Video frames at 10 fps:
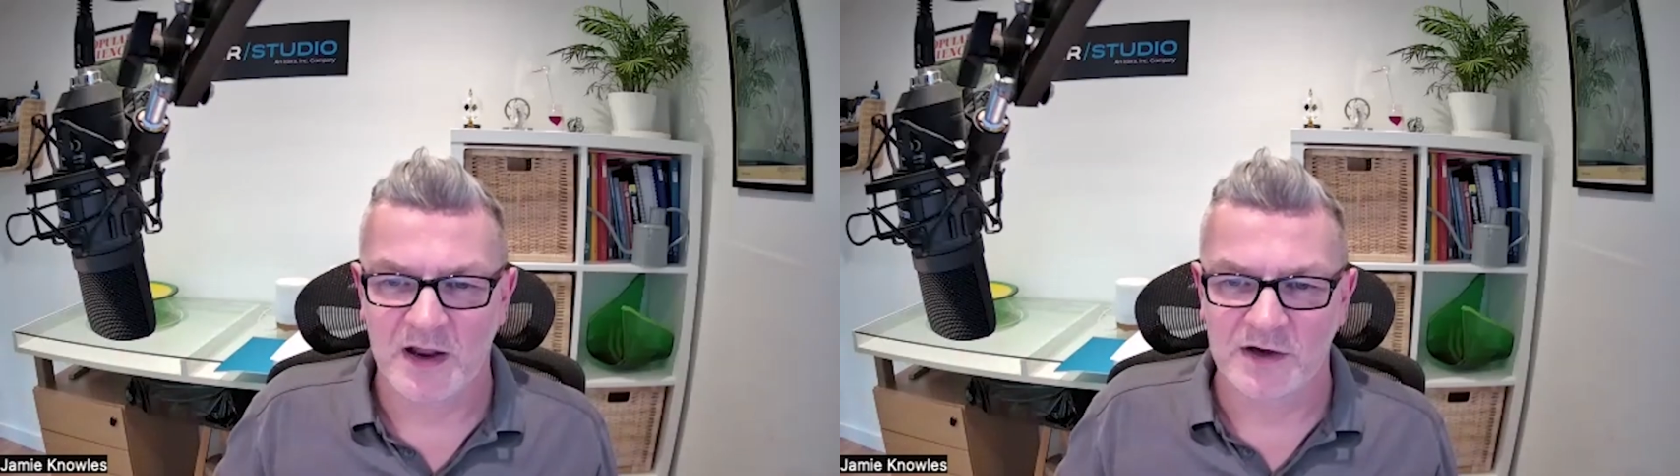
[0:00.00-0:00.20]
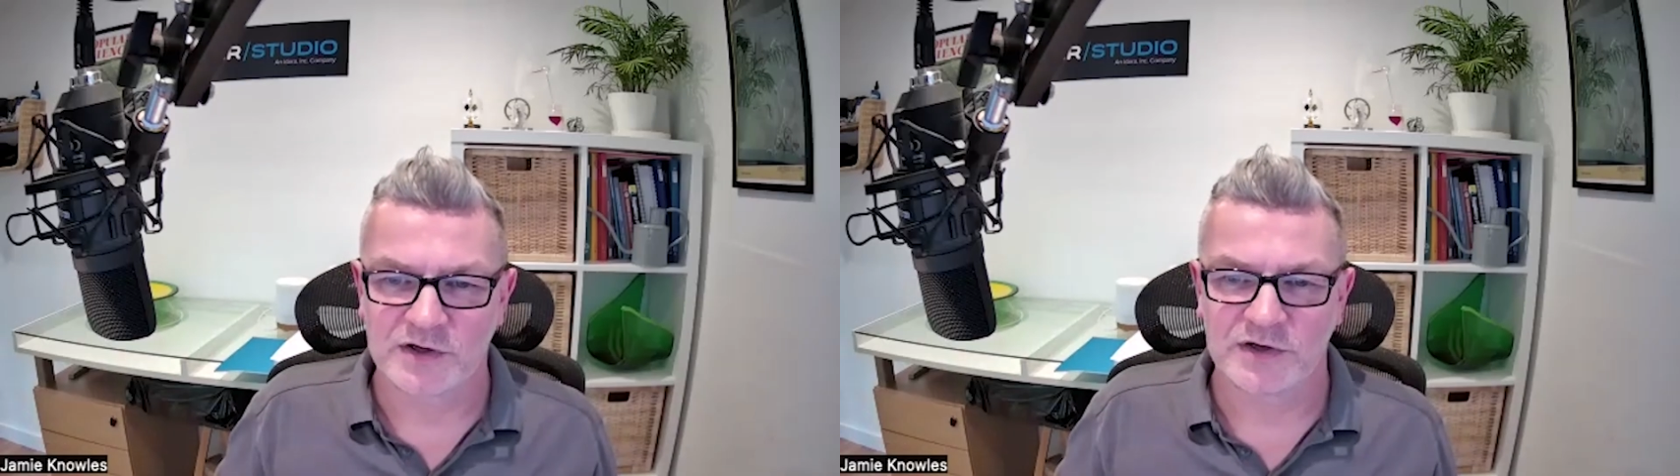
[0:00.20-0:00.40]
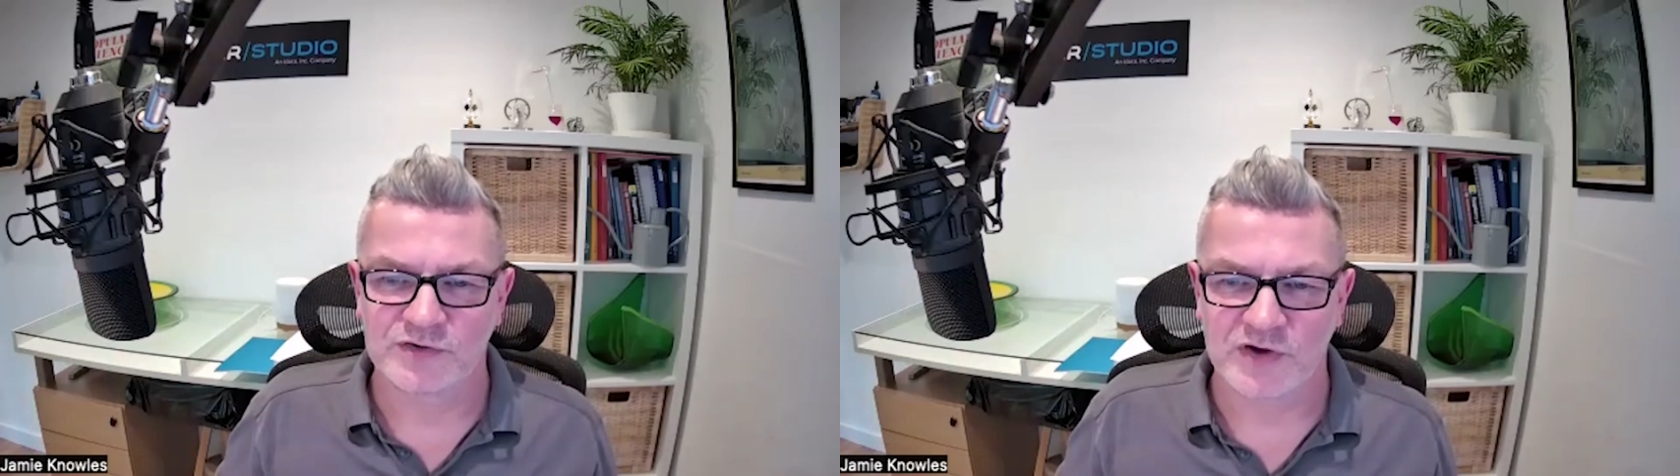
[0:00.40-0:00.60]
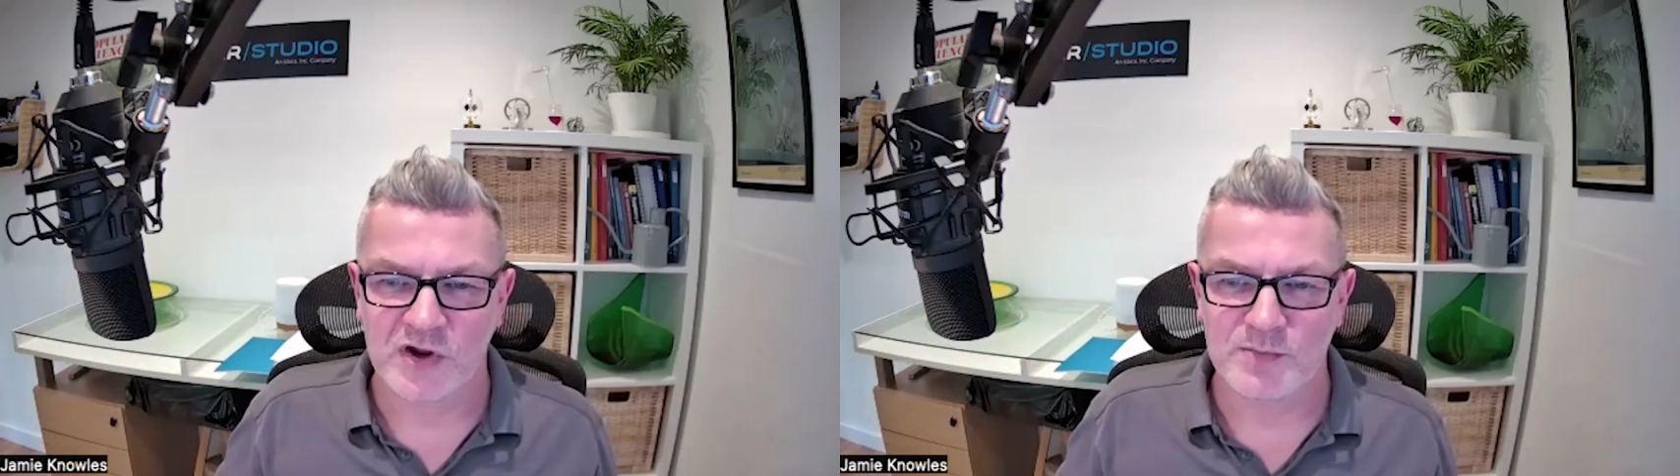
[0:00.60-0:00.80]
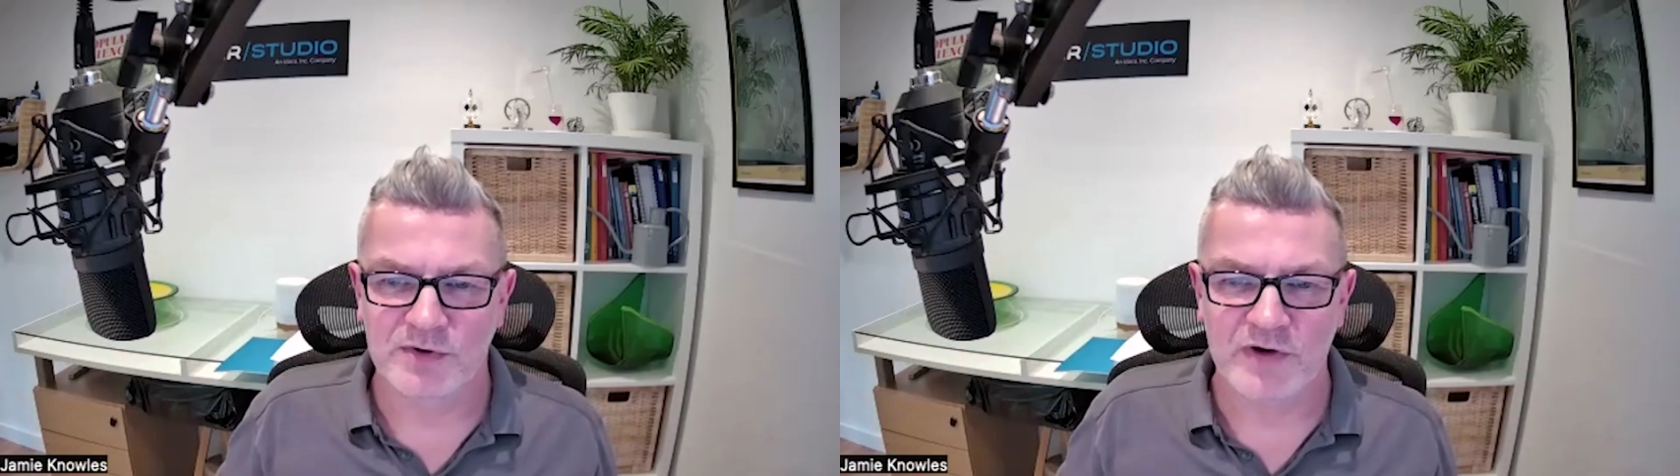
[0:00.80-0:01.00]

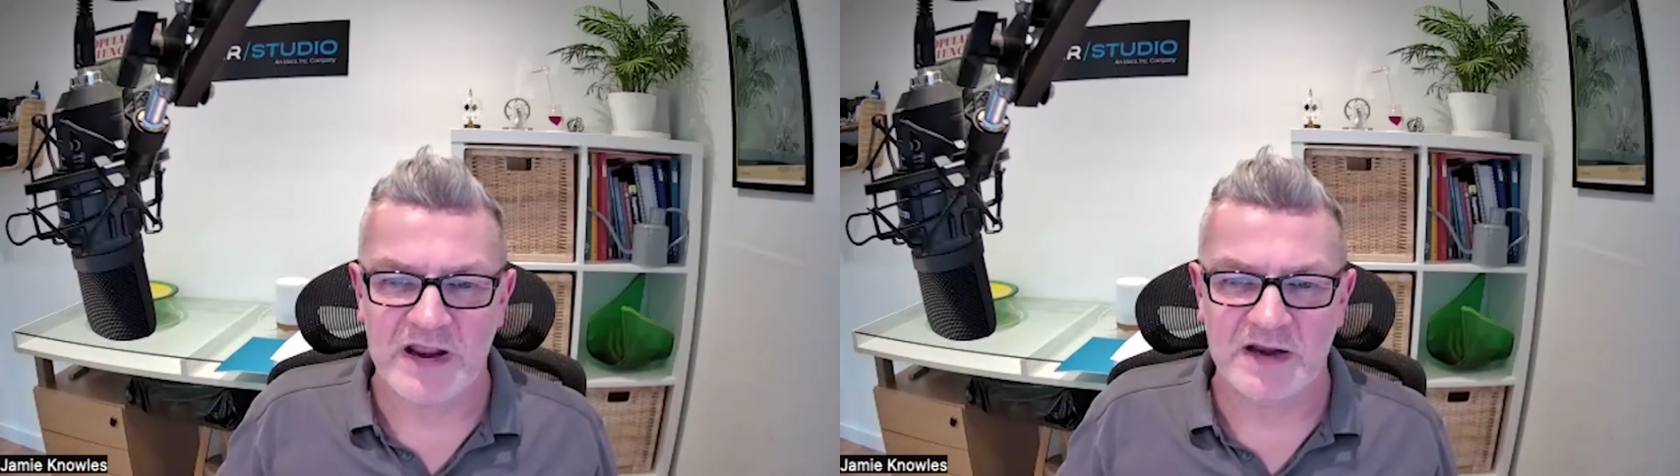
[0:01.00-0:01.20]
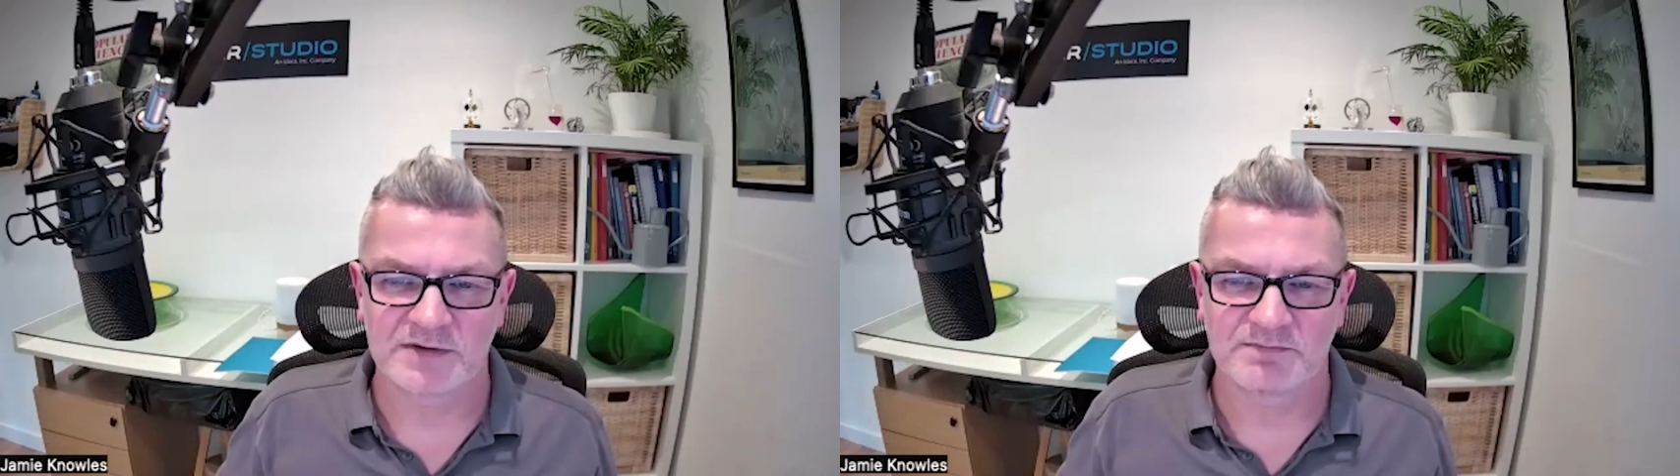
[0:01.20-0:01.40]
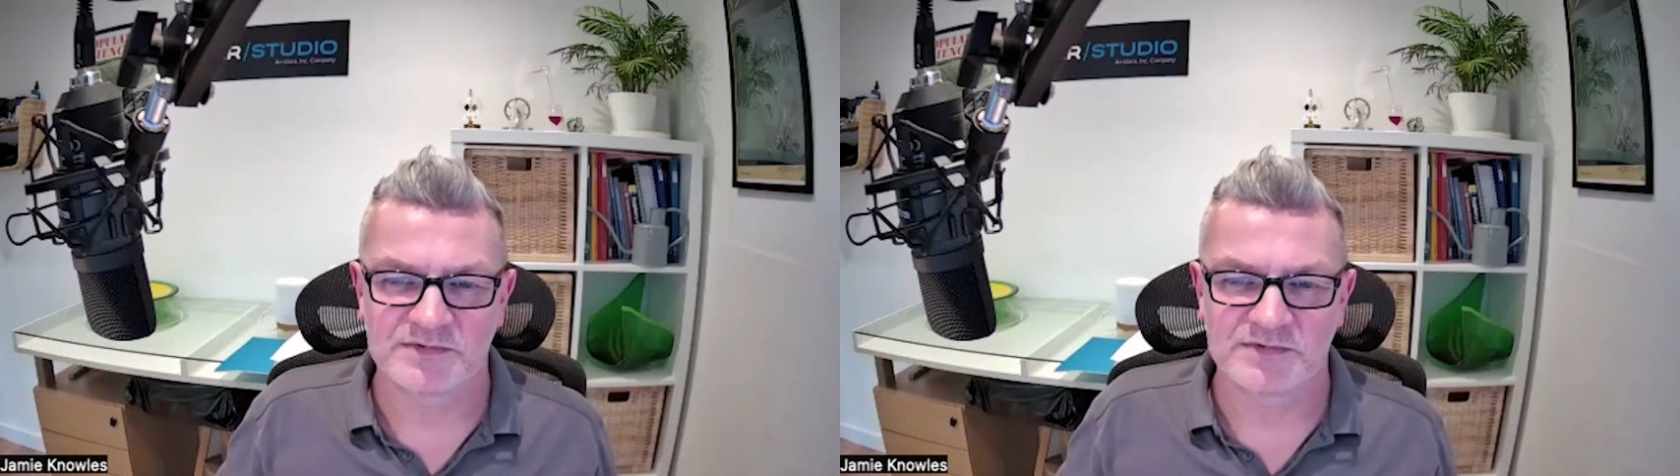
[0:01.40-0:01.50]
consume and read